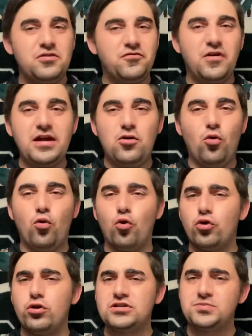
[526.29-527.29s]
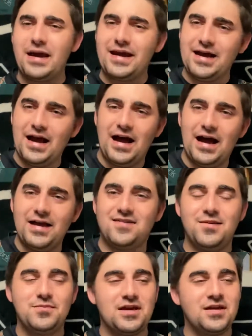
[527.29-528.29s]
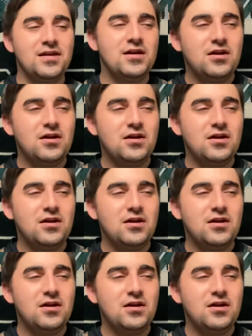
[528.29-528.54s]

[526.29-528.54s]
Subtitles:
Frank Gore is my guy type thing.